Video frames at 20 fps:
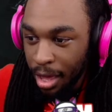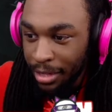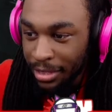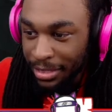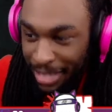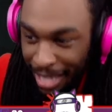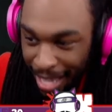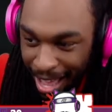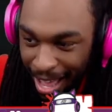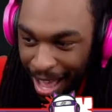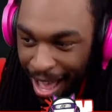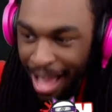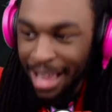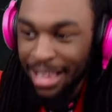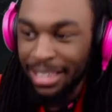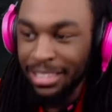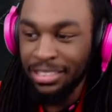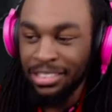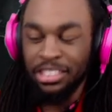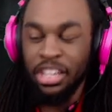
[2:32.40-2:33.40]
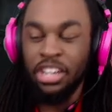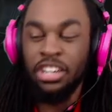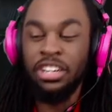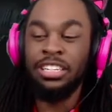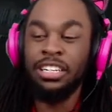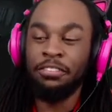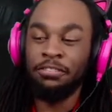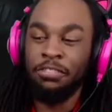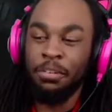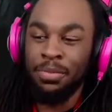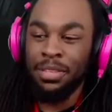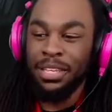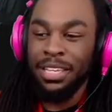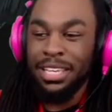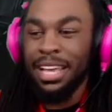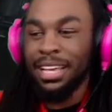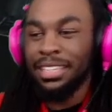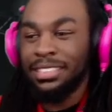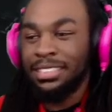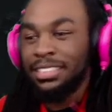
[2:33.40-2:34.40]
Yeah, I started it from the
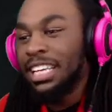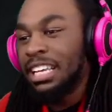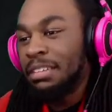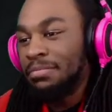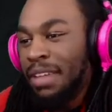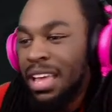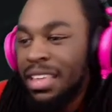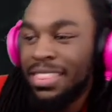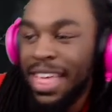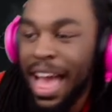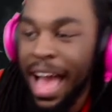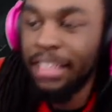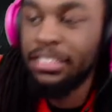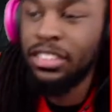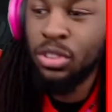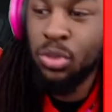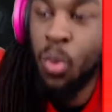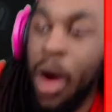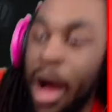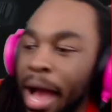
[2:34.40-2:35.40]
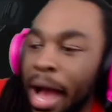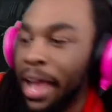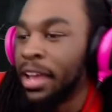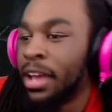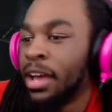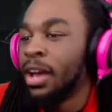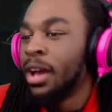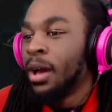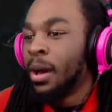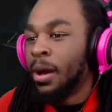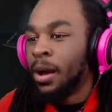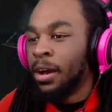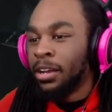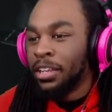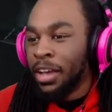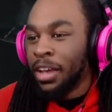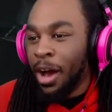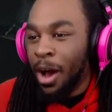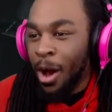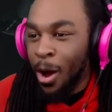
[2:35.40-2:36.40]
EXC. That's why.
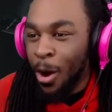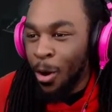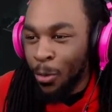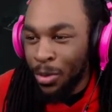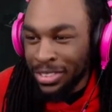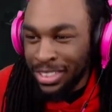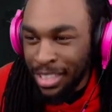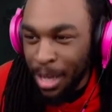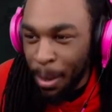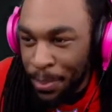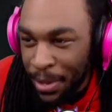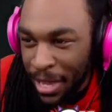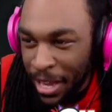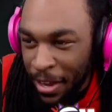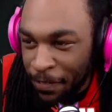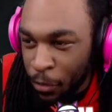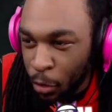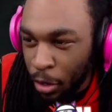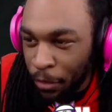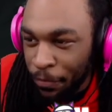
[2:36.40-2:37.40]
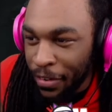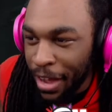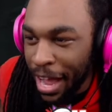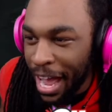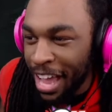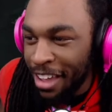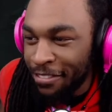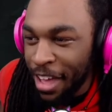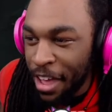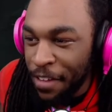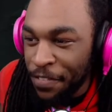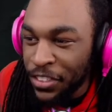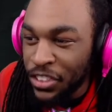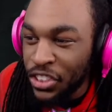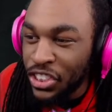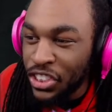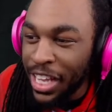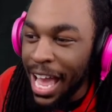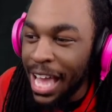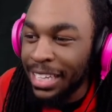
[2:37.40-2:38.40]
Yo, what's up, Big 4-5? and
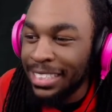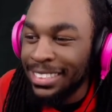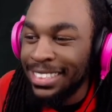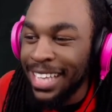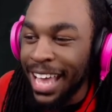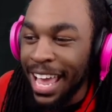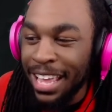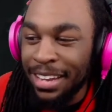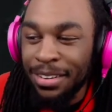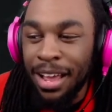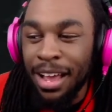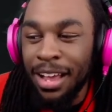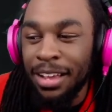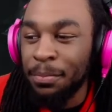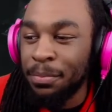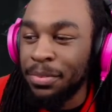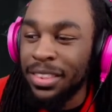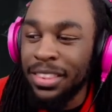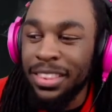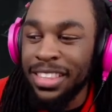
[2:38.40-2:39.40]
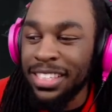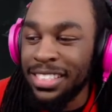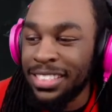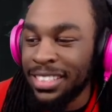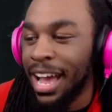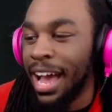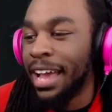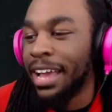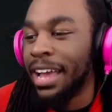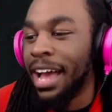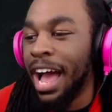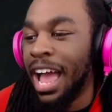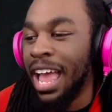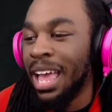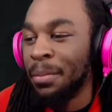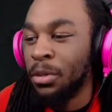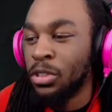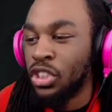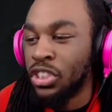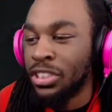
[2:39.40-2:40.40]
Chad Zen. This guy, I
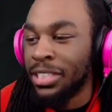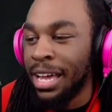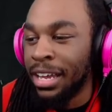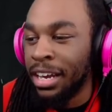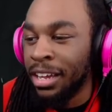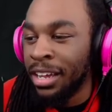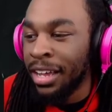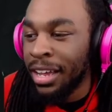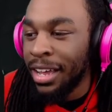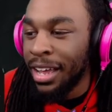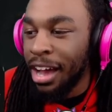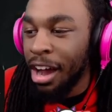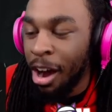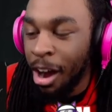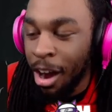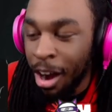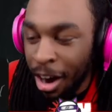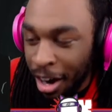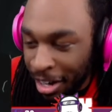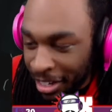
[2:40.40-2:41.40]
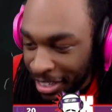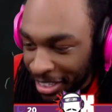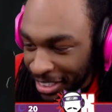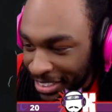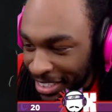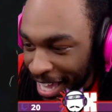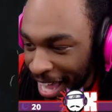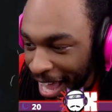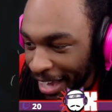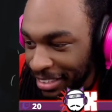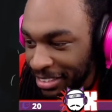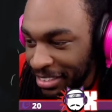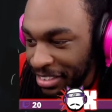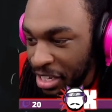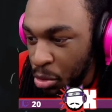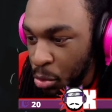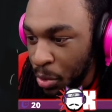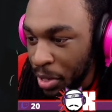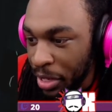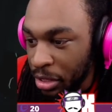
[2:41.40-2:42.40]
almost just had a heart attack,
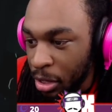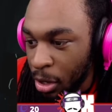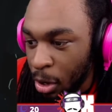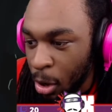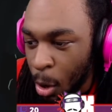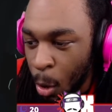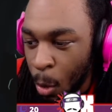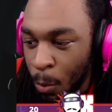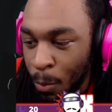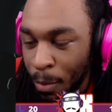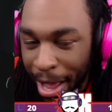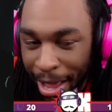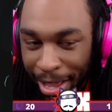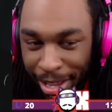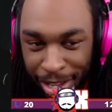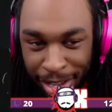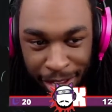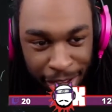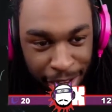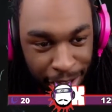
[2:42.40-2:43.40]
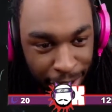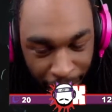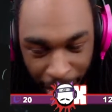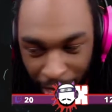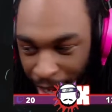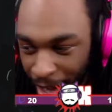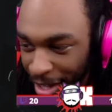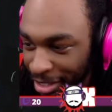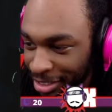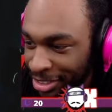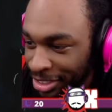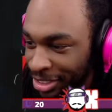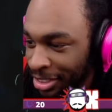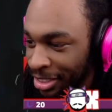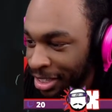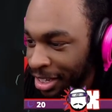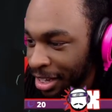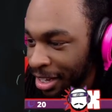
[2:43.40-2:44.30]
Z-Wit. Oh my gosh.